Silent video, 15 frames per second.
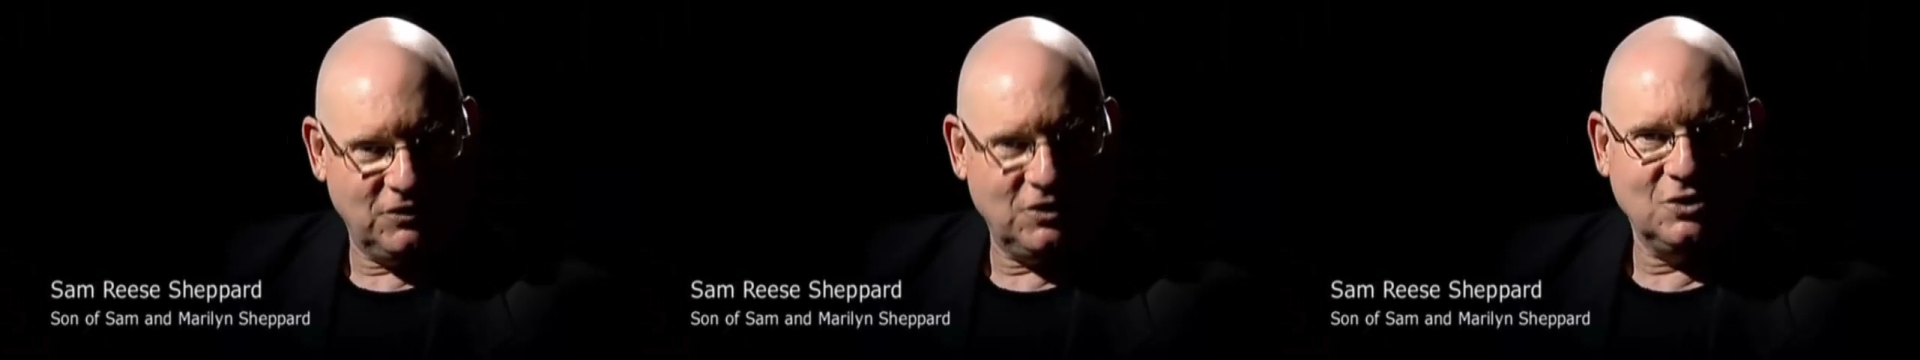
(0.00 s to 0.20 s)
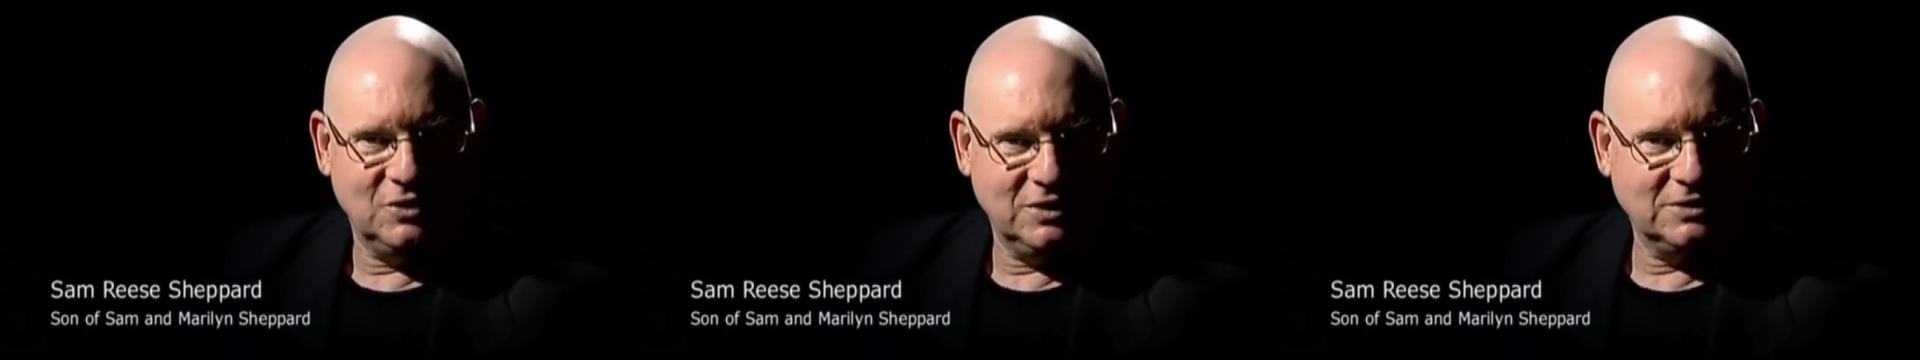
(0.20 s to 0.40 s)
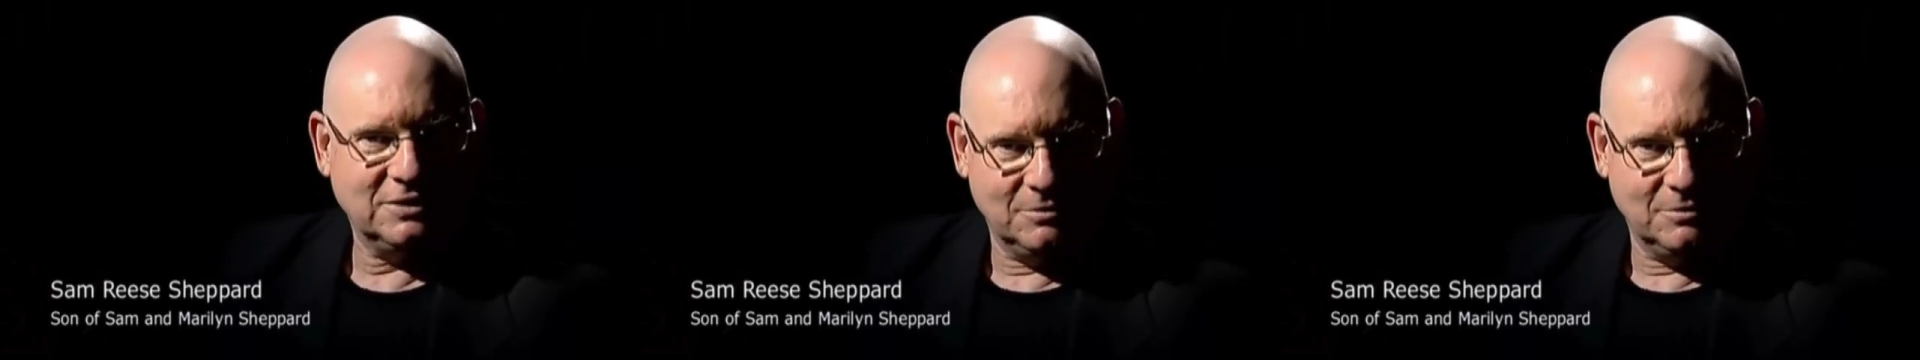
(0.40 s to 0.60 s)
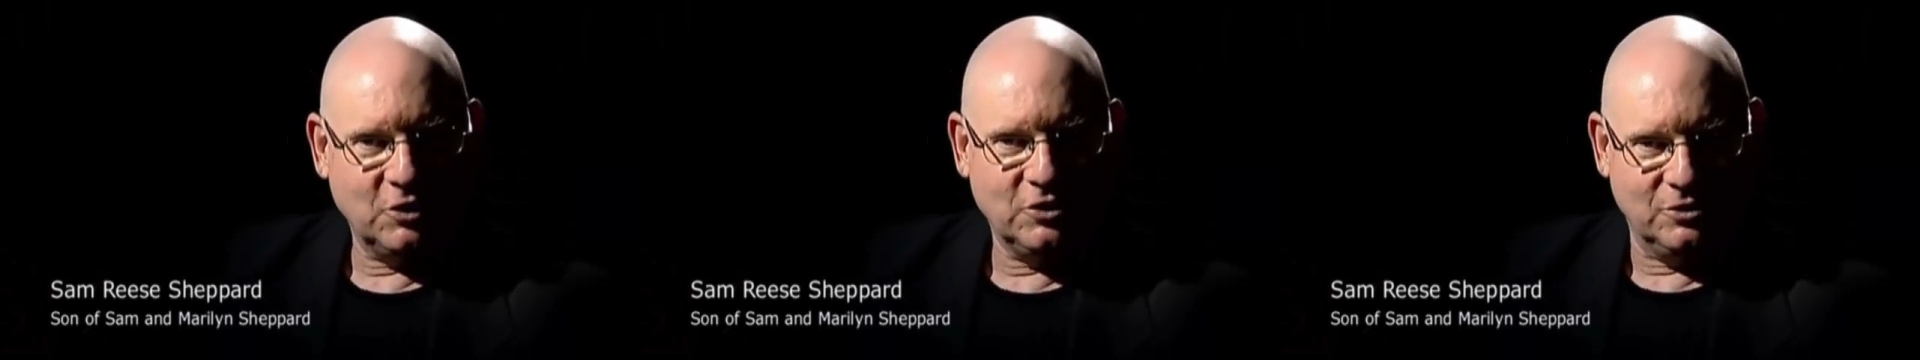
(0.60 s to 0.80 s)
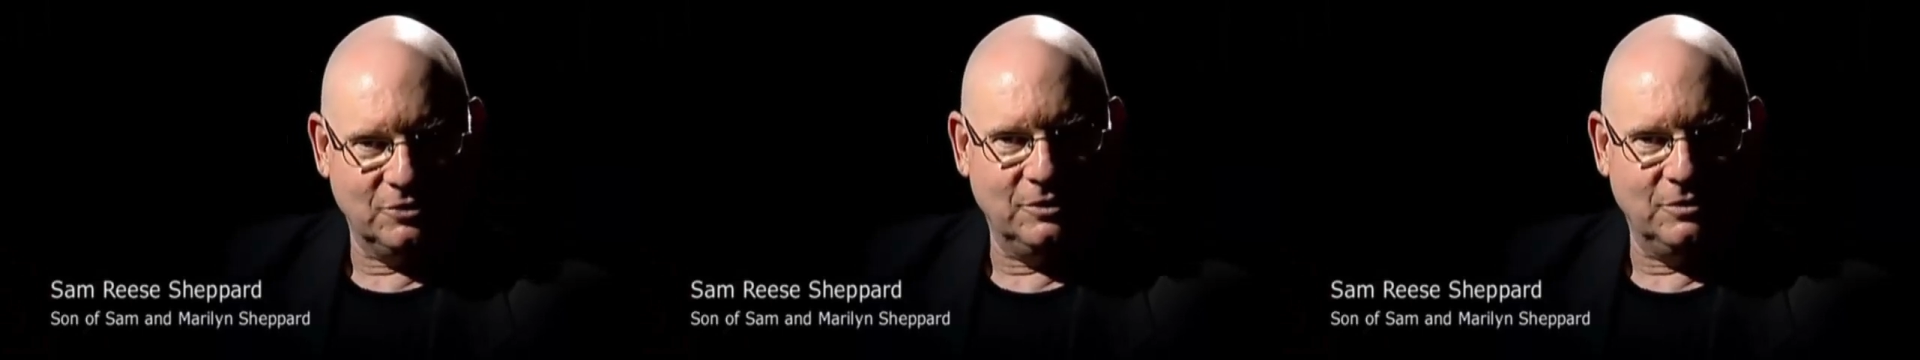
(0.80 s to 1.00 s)
my view into
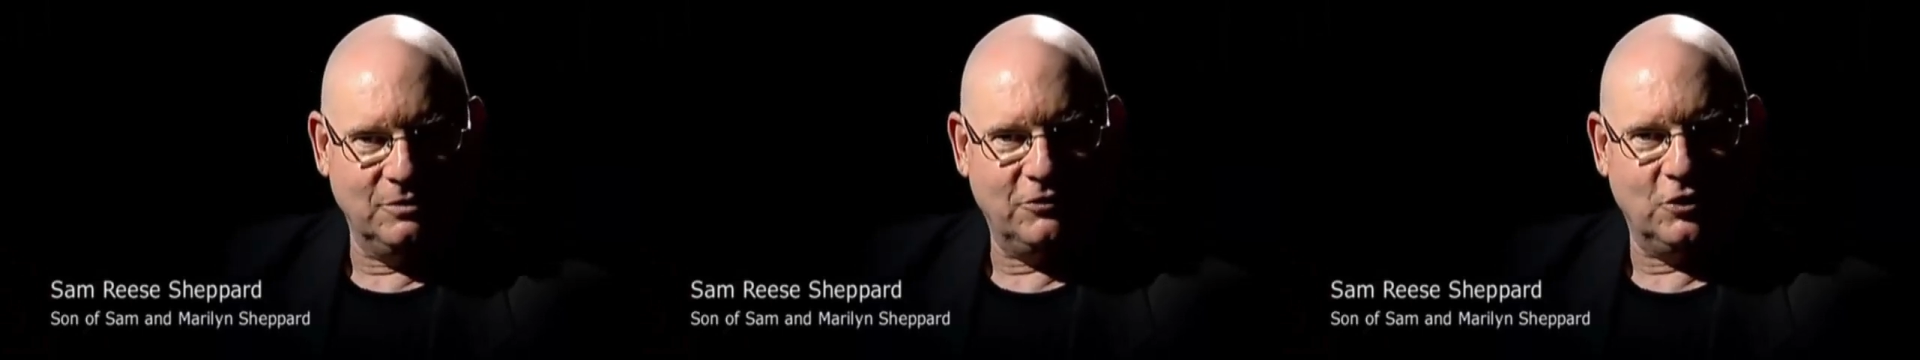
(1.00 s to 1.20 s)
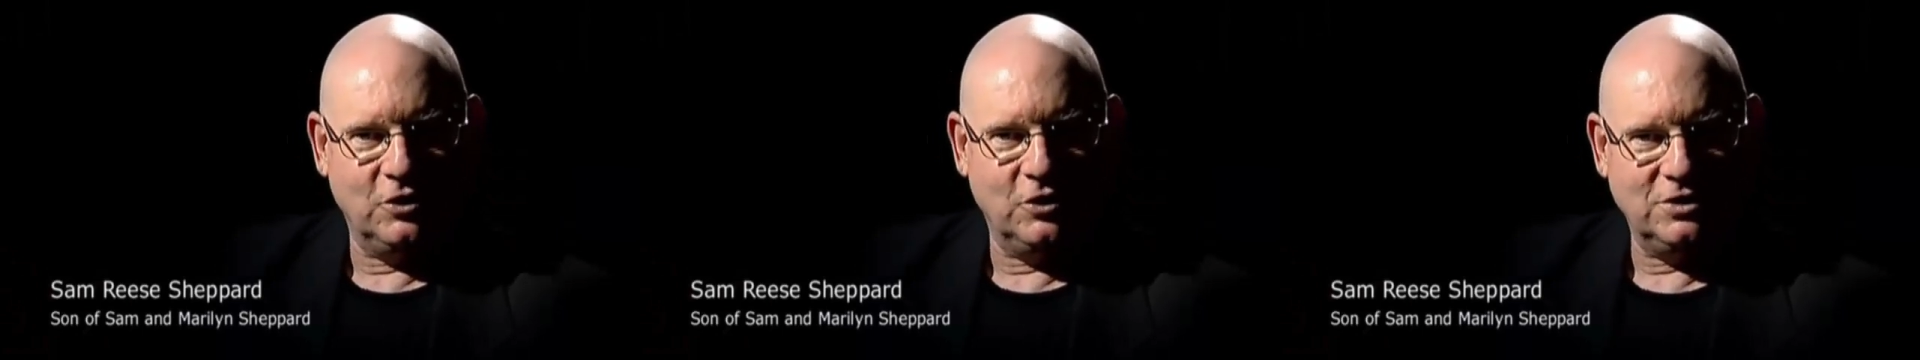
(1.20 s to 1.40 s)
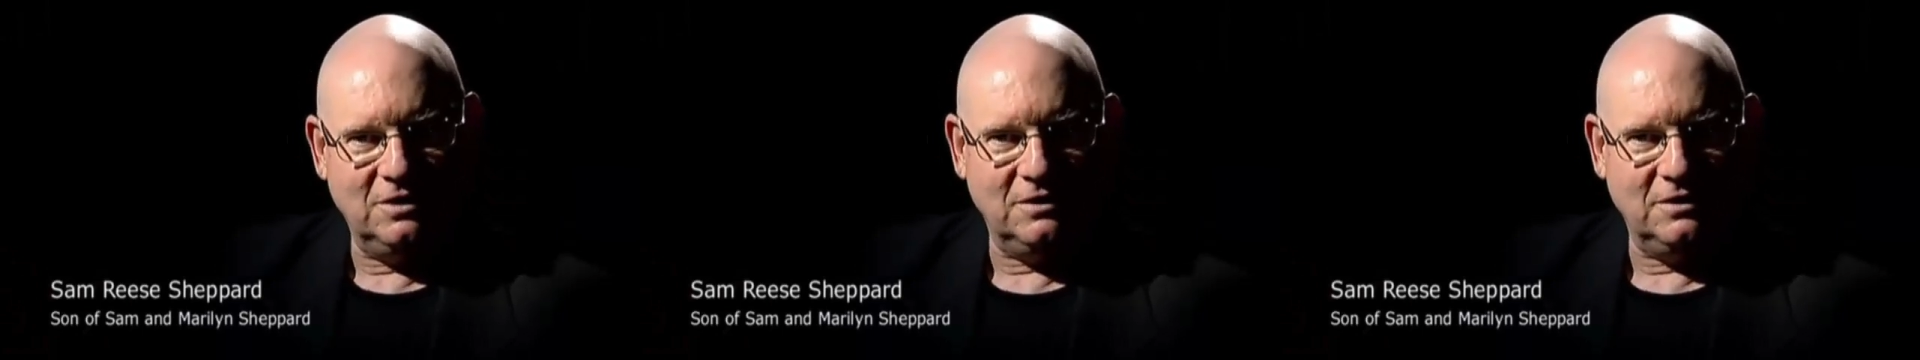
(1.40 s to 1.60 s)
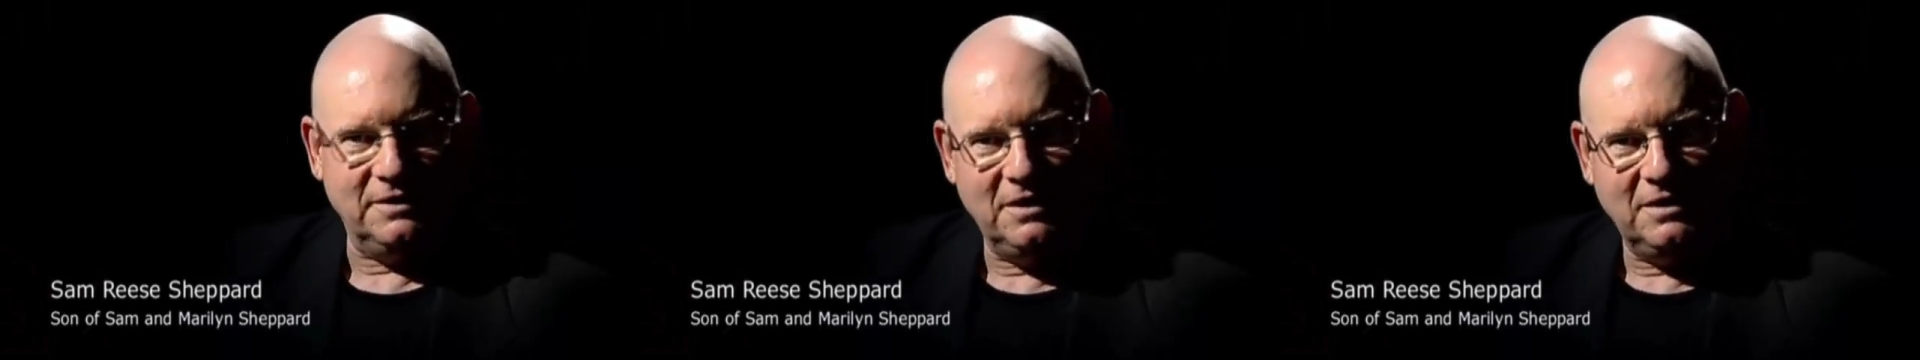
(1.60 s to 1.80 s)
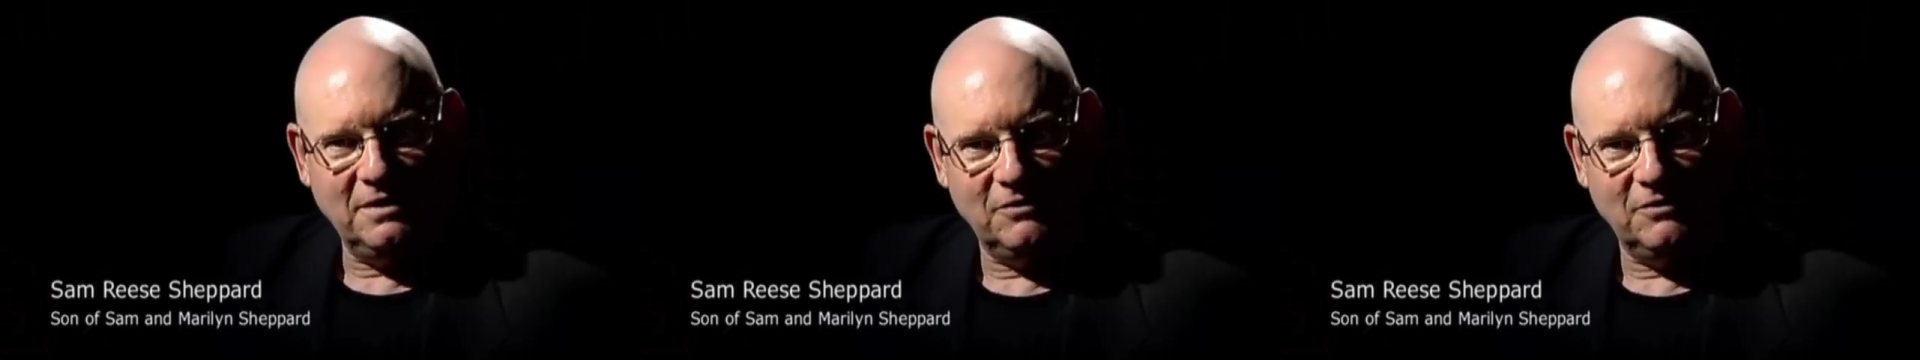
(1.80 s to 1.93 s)
the murder room, fortunately.